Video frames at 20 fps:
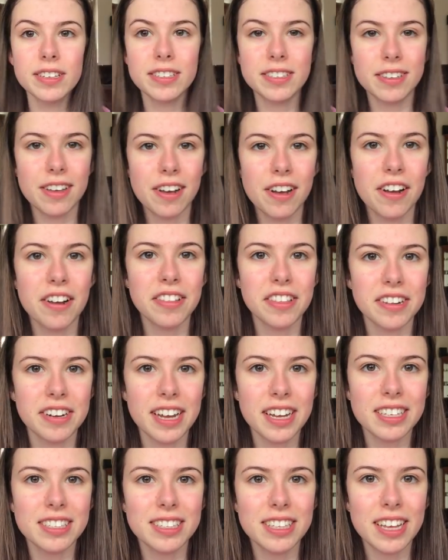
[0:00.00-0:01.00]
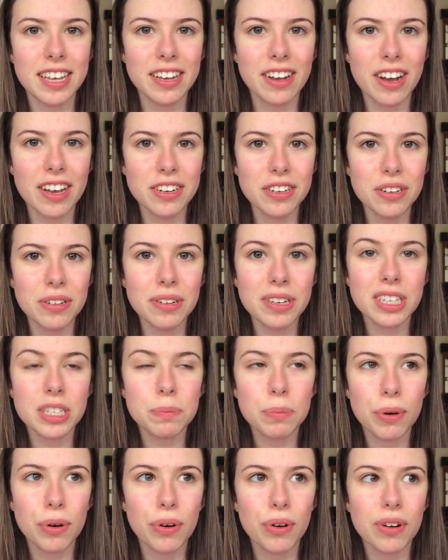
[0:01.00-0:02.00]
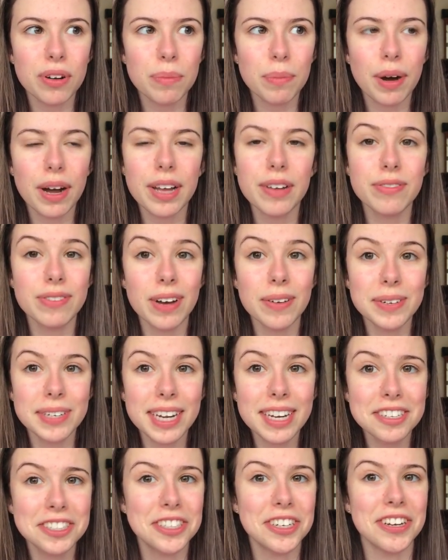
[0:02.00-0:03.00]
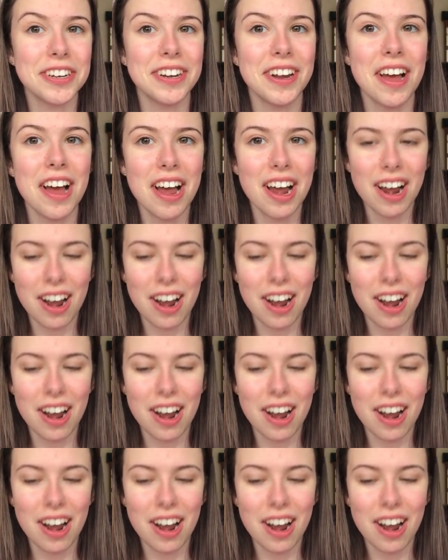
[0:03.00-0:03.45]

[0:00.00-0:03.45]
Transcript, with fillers: So the next thing I do is put on my foundation.